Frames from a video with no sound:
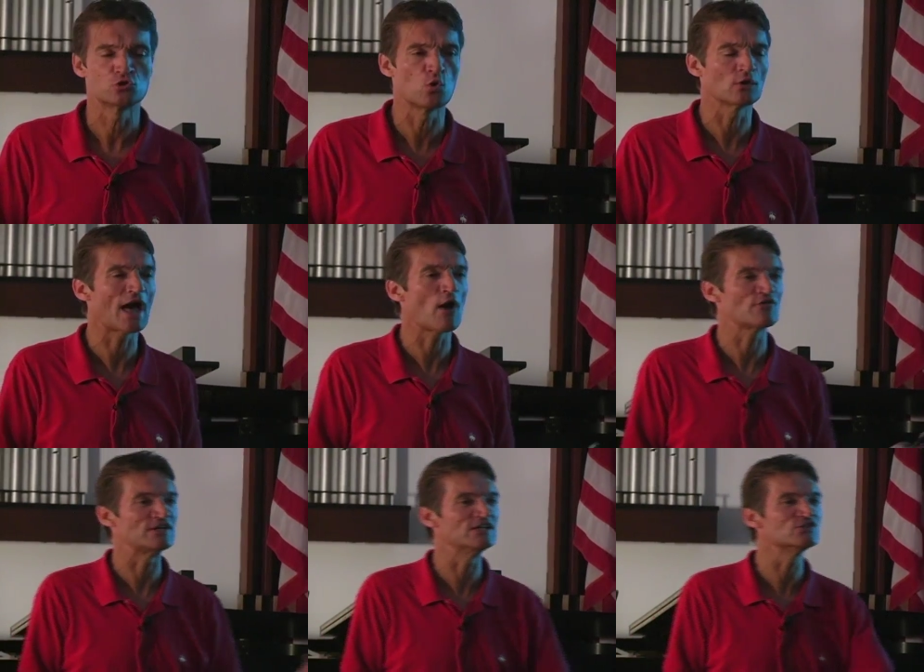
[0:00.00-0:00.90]
to allow
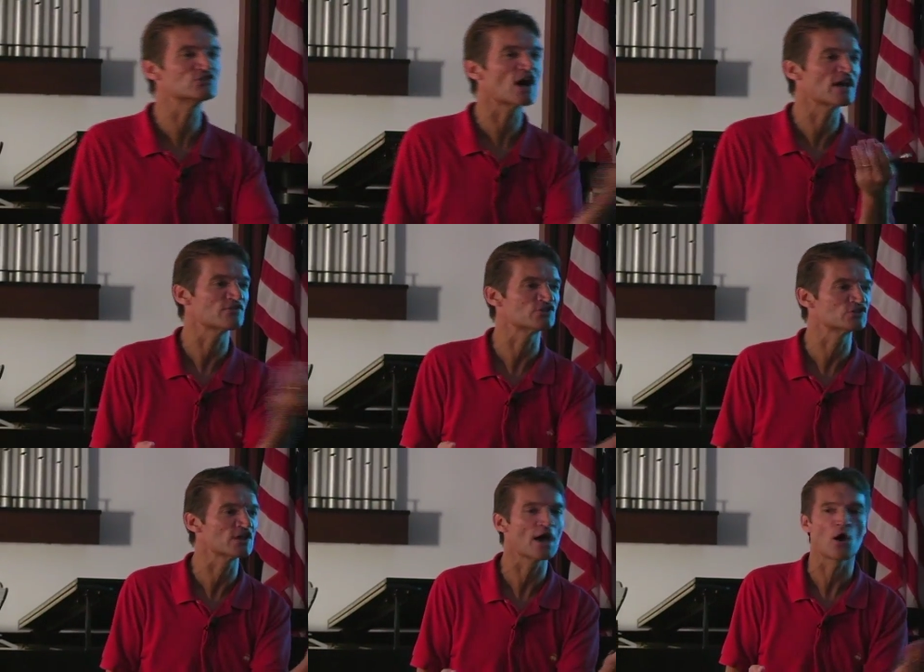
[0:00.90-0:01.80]
the inside of the
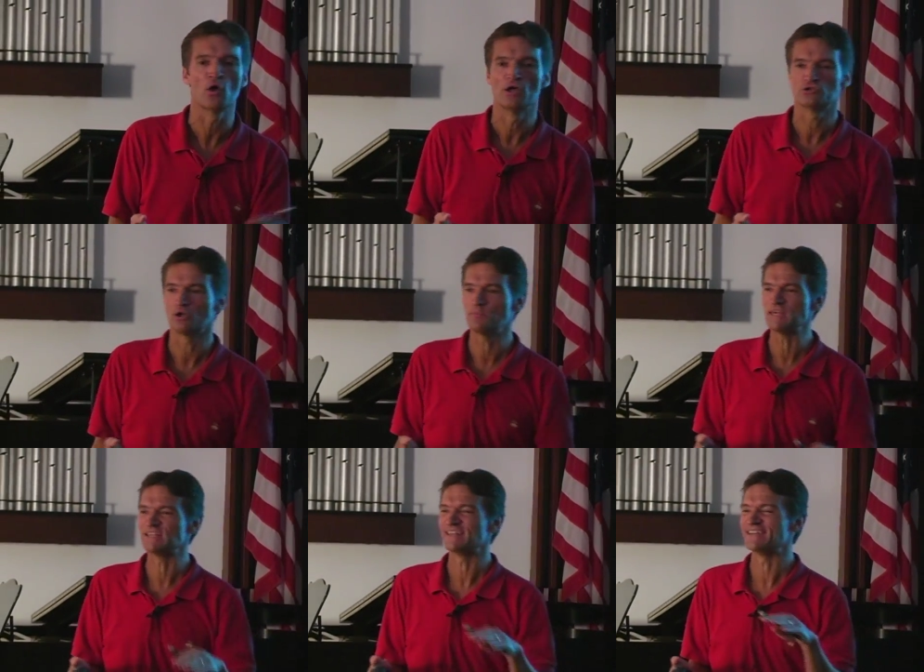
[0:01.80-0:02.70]
cell to
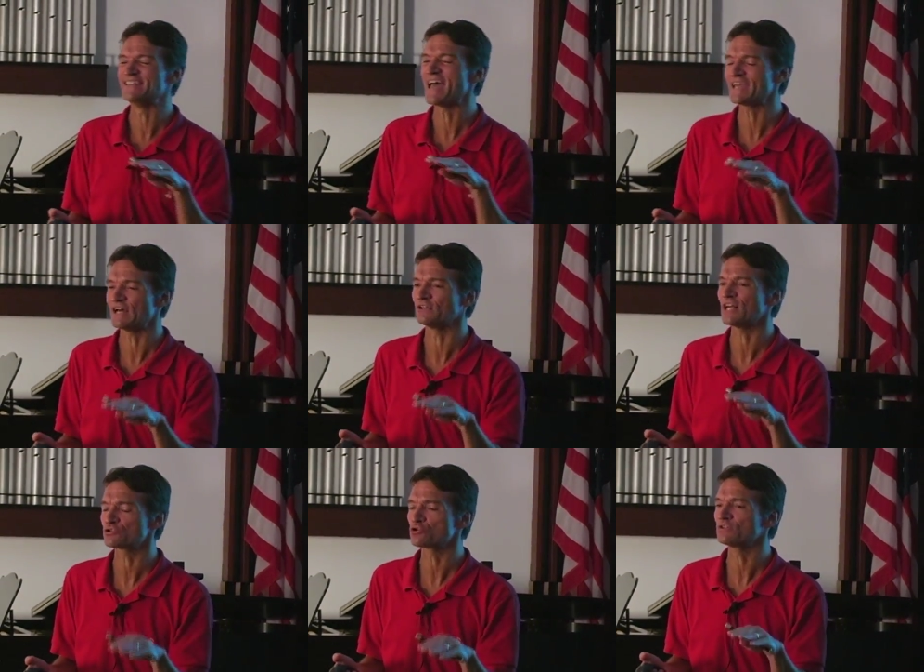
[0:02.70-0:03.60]
be
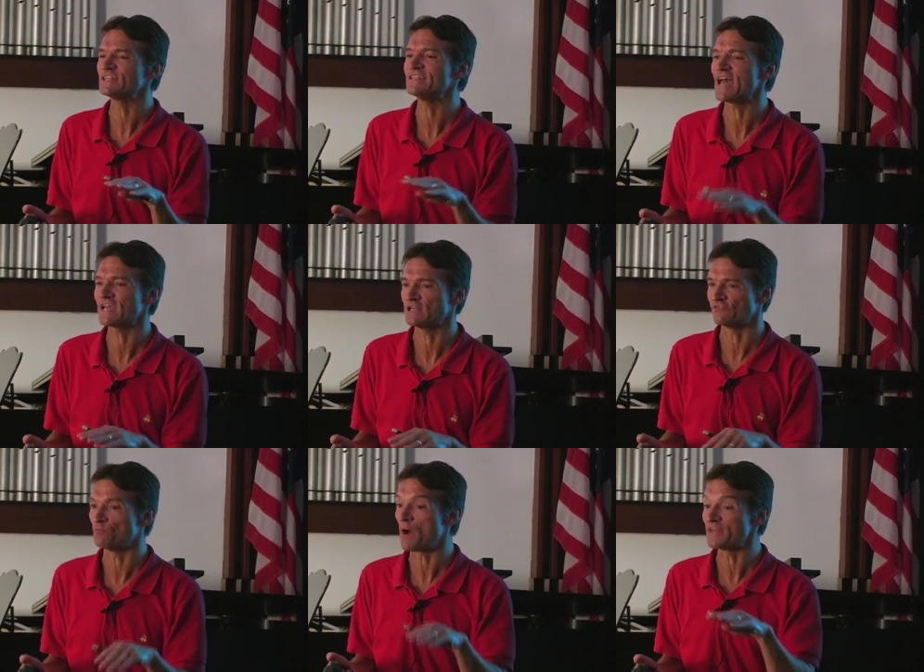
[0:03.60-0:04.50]
electrically
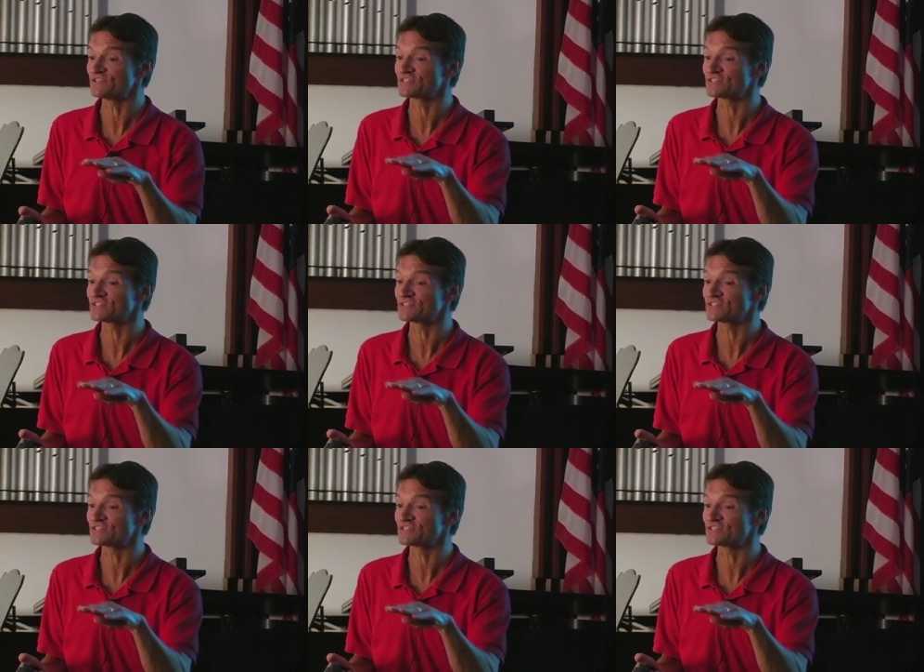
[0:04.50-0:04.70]
negative, minus